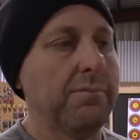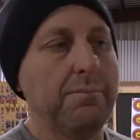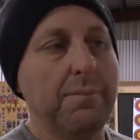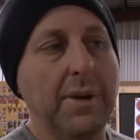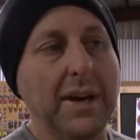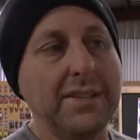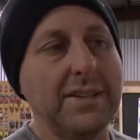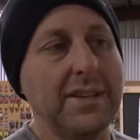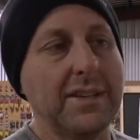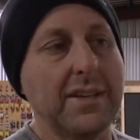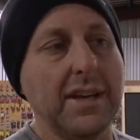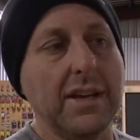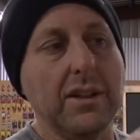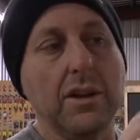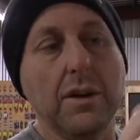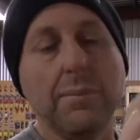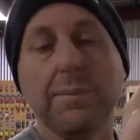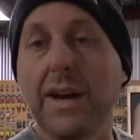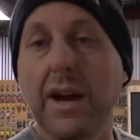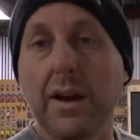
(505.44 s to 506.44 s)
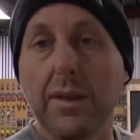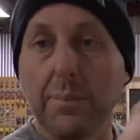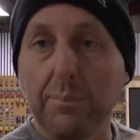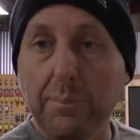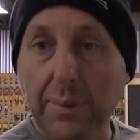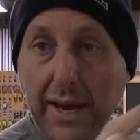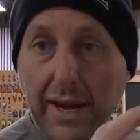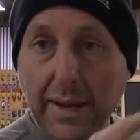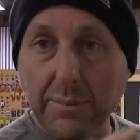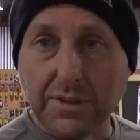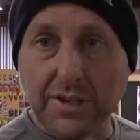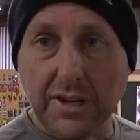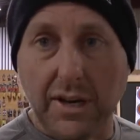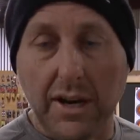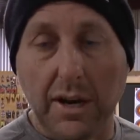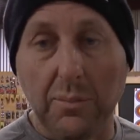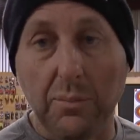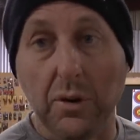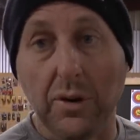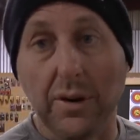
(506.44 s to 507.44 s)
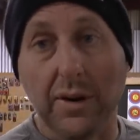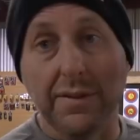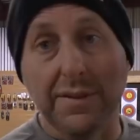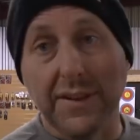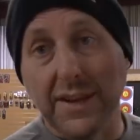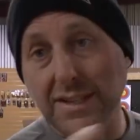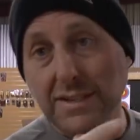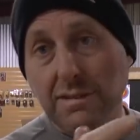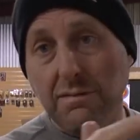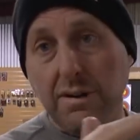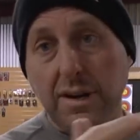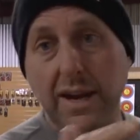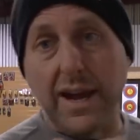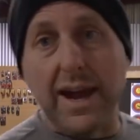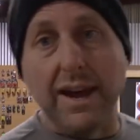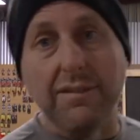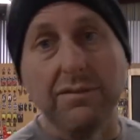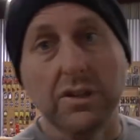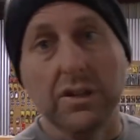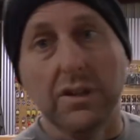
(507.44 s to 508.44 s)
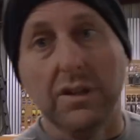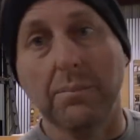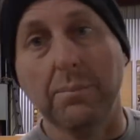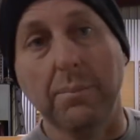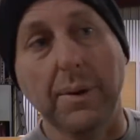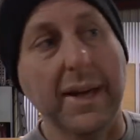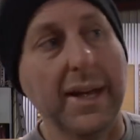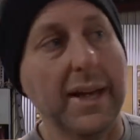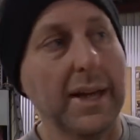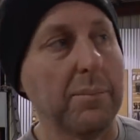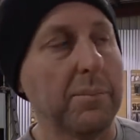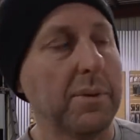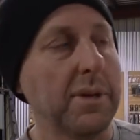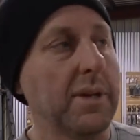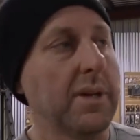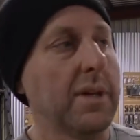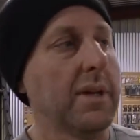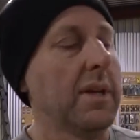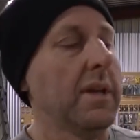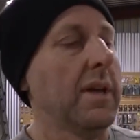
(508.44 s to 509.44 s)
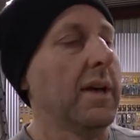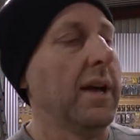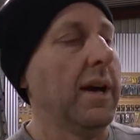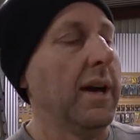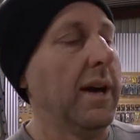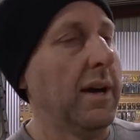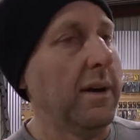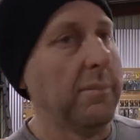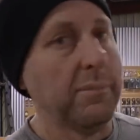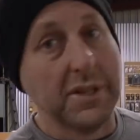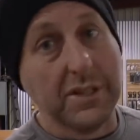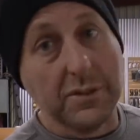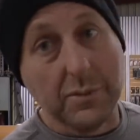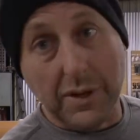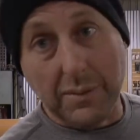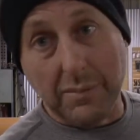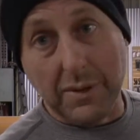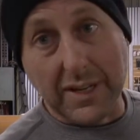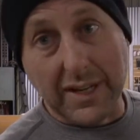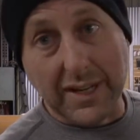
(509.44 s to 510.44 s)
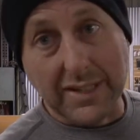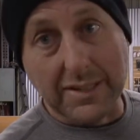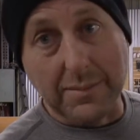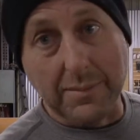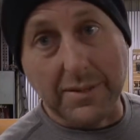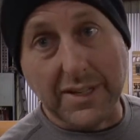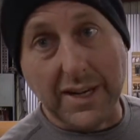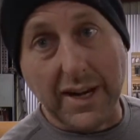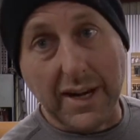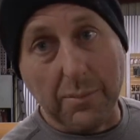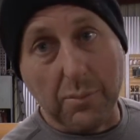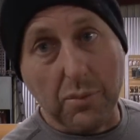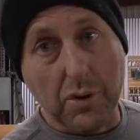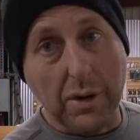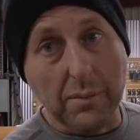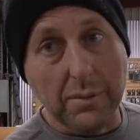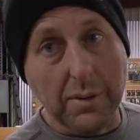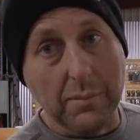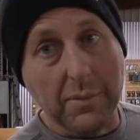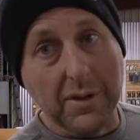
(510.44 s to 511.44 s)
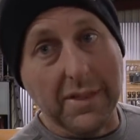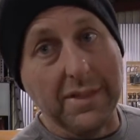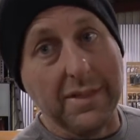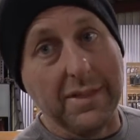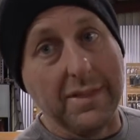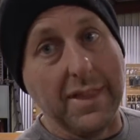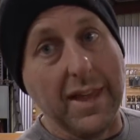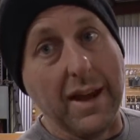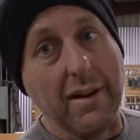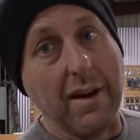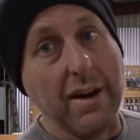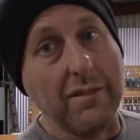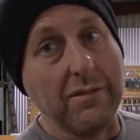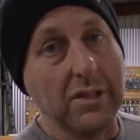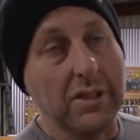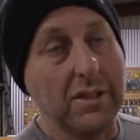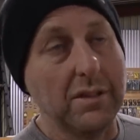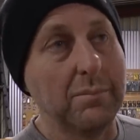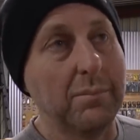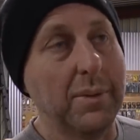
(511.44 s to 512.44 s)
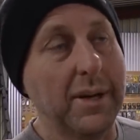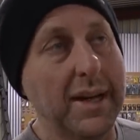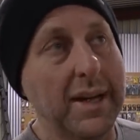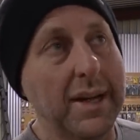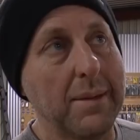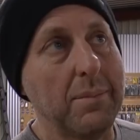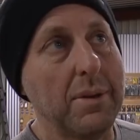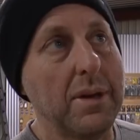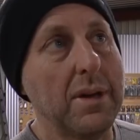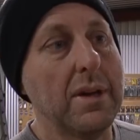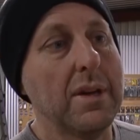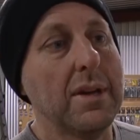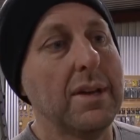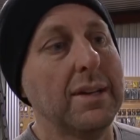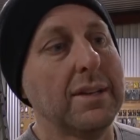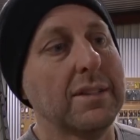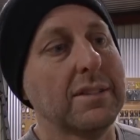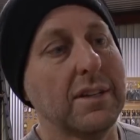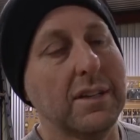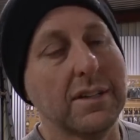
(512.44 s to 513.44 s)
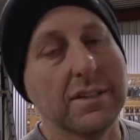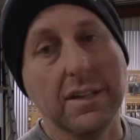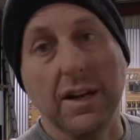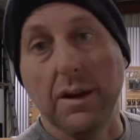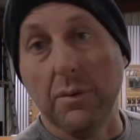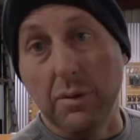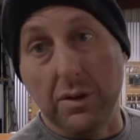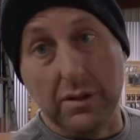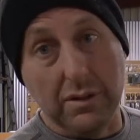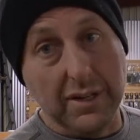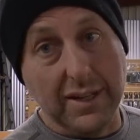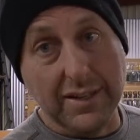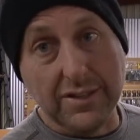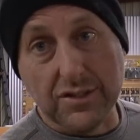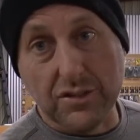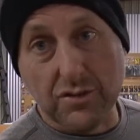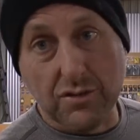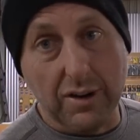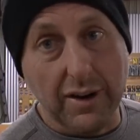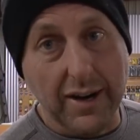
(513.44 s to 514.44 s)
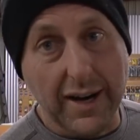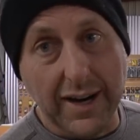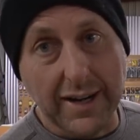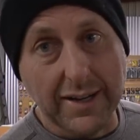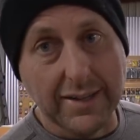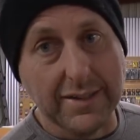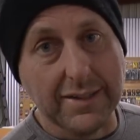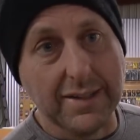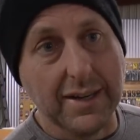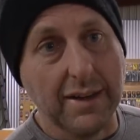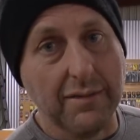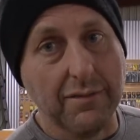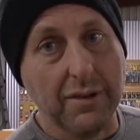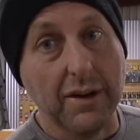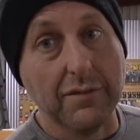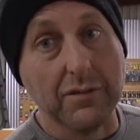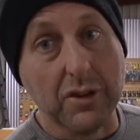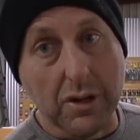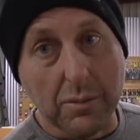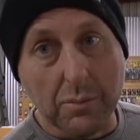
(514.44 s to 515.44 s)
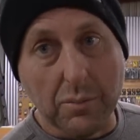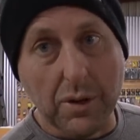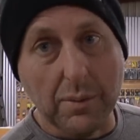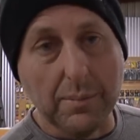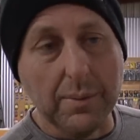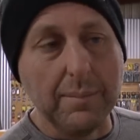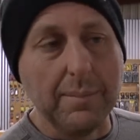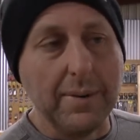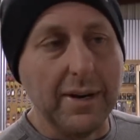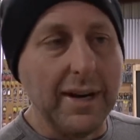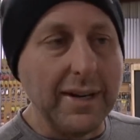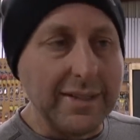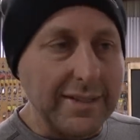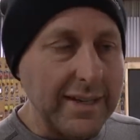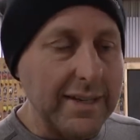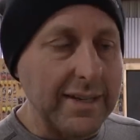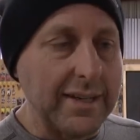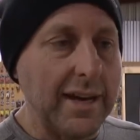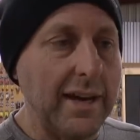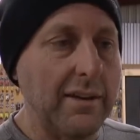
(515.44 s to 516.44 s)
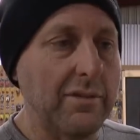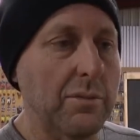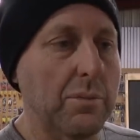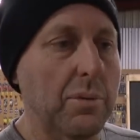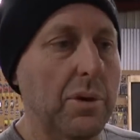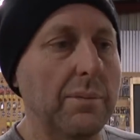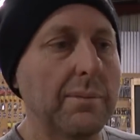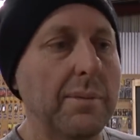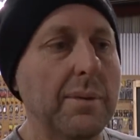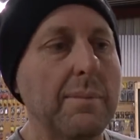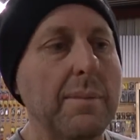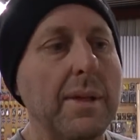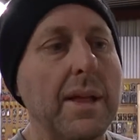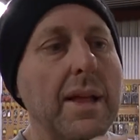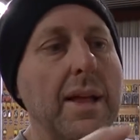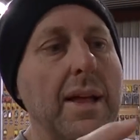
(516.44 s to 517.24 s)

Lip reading: Basic D-loop. Now the peep sight I put on, these are an Avalon peep. Because one of my customers had a problem with their Avalon peep. So I was like, well, let's try it and see if I've got a problem, and I didn't have a problem.